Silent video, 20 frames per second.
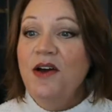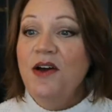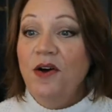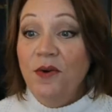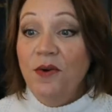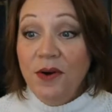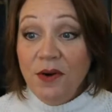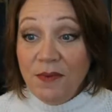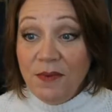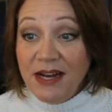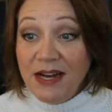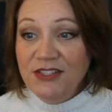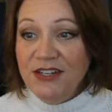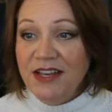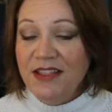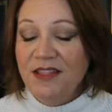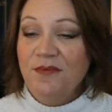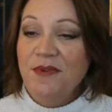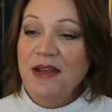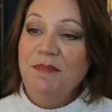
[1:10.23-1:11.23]
or
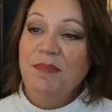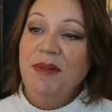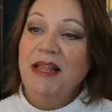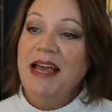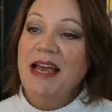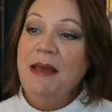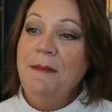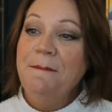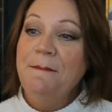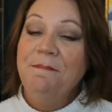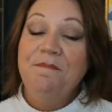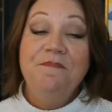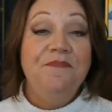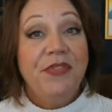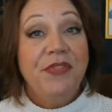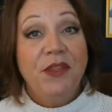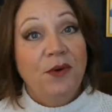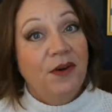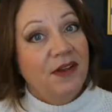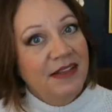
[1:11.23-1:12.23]
watching the replay
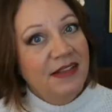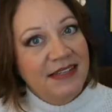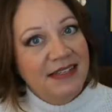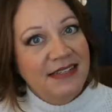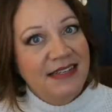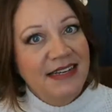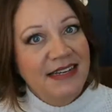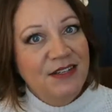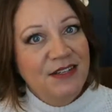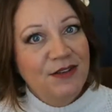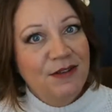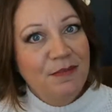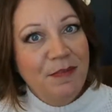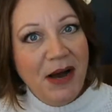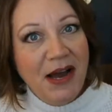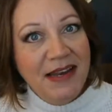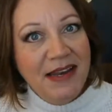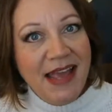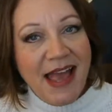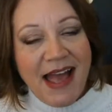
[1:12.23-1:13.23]
or listening to the
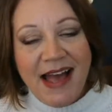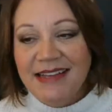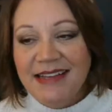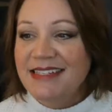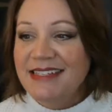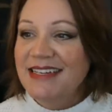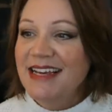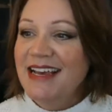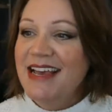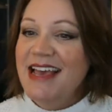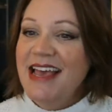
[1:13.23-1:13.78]
podcast.